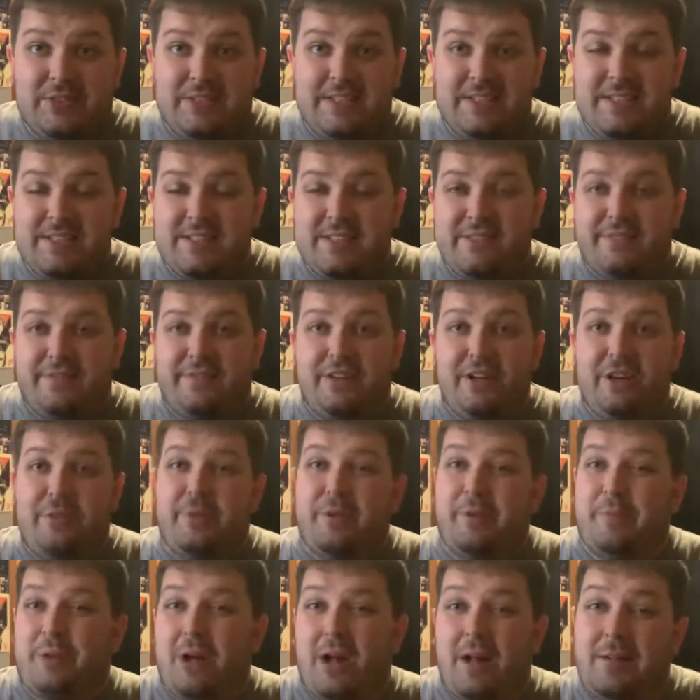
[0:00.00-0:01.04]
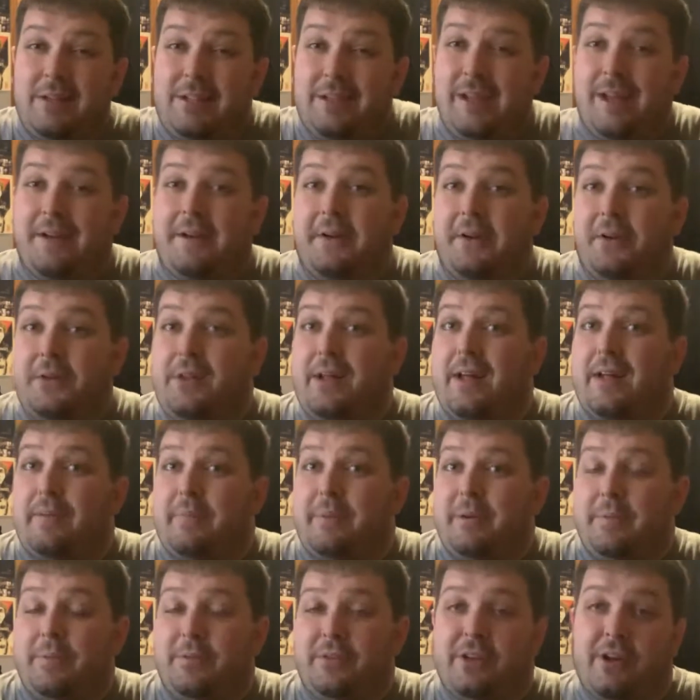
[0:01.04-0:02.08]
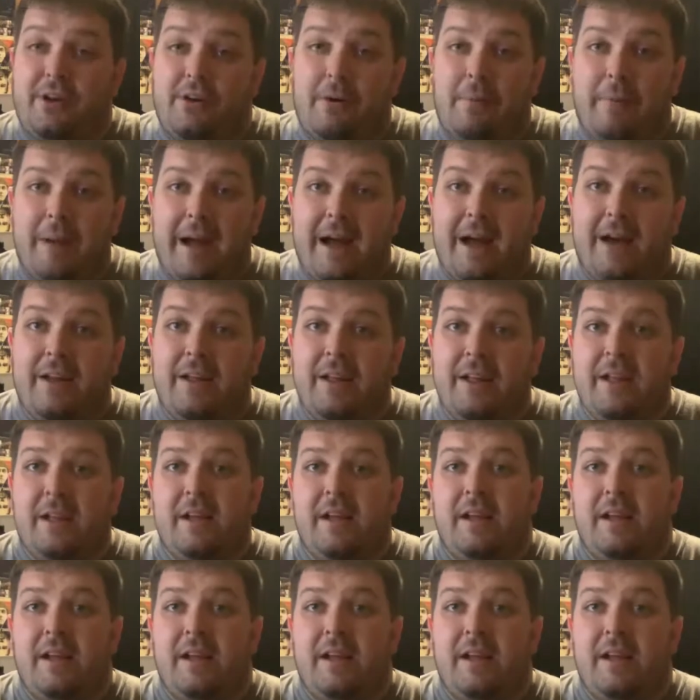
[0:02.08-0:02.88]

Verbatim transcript: This is a film that probably not a whole lot of people know about.